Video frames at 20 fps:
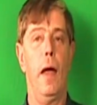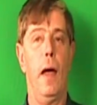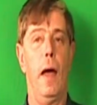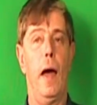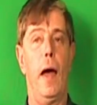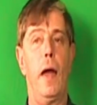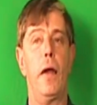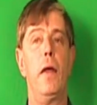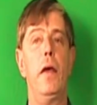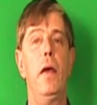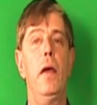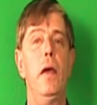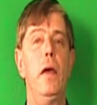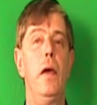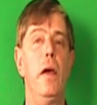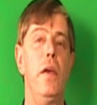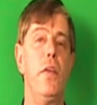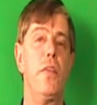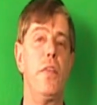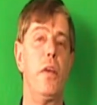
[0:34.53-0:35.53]
and he
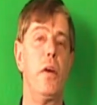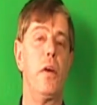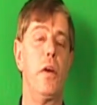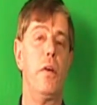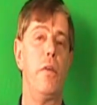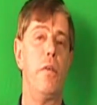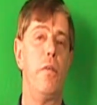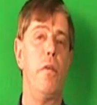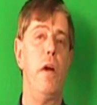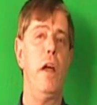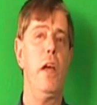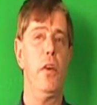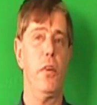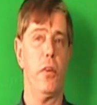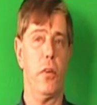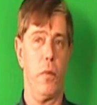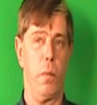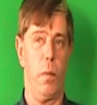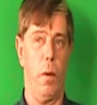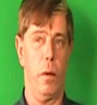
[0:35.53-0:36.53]
is the
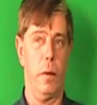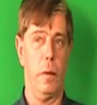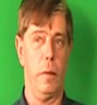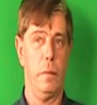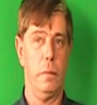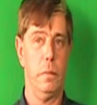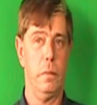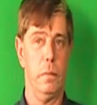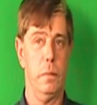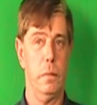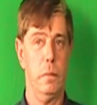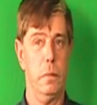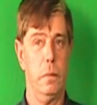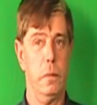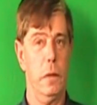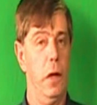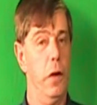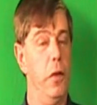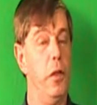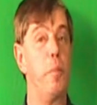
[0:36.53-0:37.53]
courageous one,
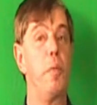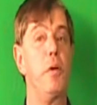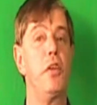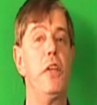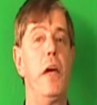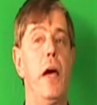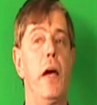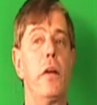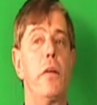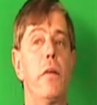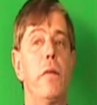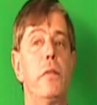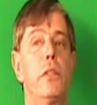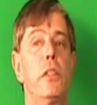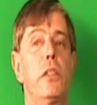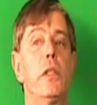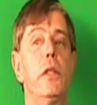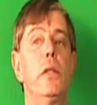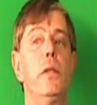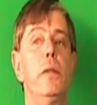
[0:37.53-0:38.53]
the protector of
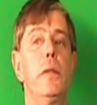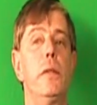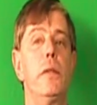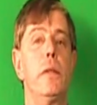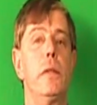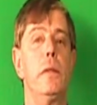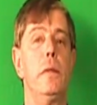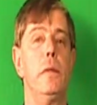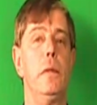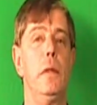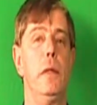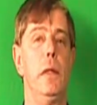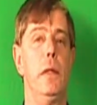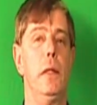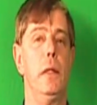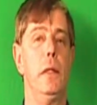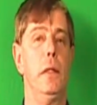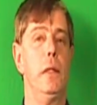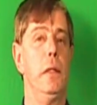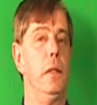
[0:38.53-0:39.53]
truth.
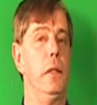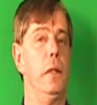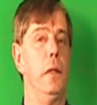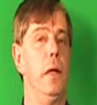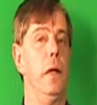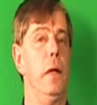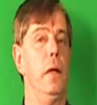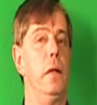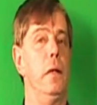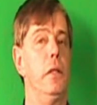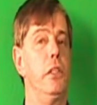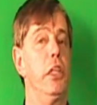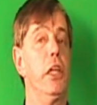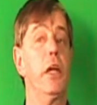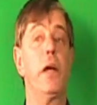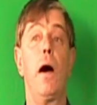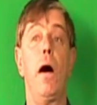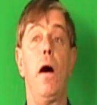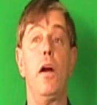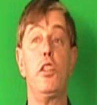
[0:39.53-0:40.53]
She
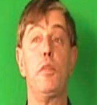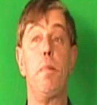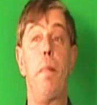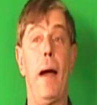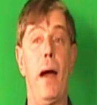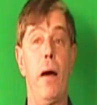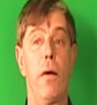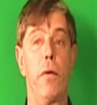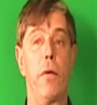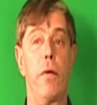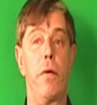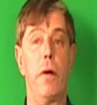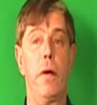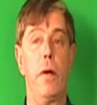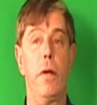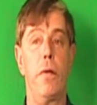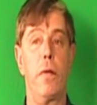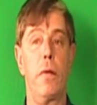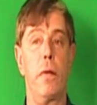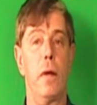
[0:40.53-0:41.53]
guards
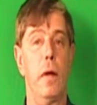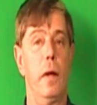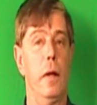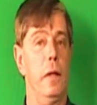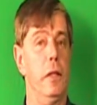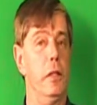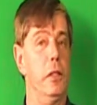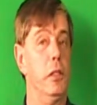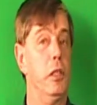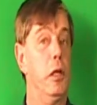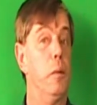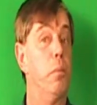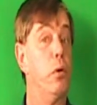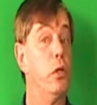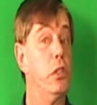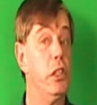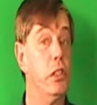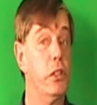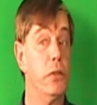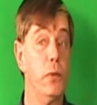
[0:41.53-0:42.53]
boundaries,
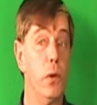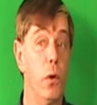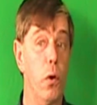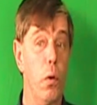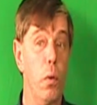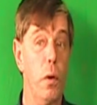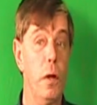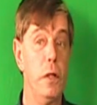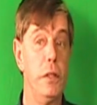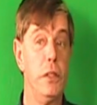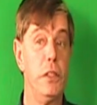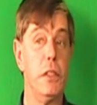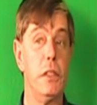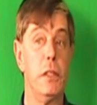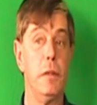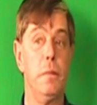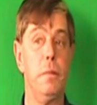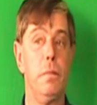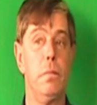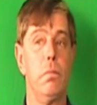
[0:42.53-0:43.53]
pushes
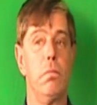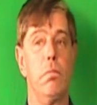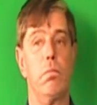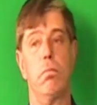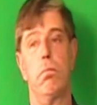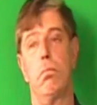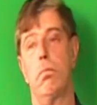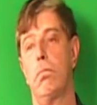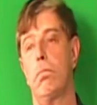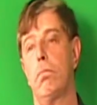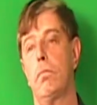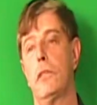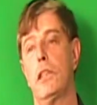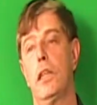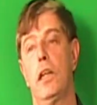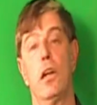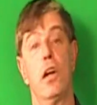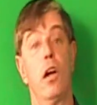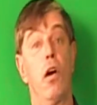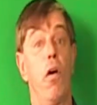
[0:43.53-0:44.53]
forwards,
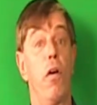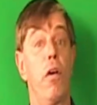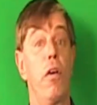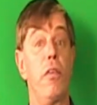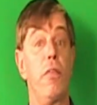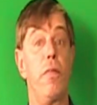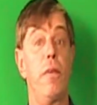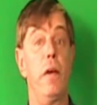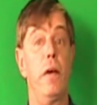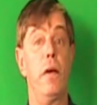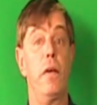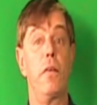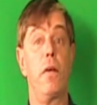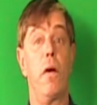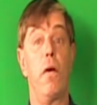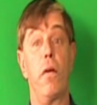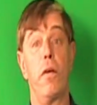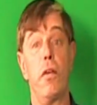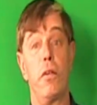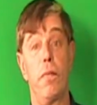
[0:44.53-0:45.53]
conquers fears,
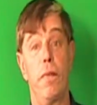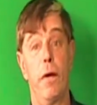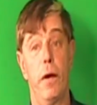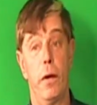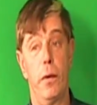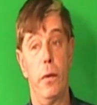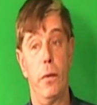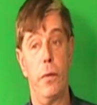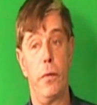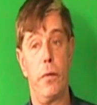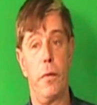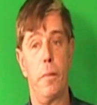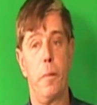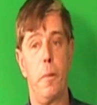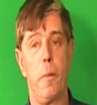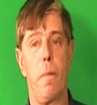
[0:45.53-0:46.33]
conquers foes,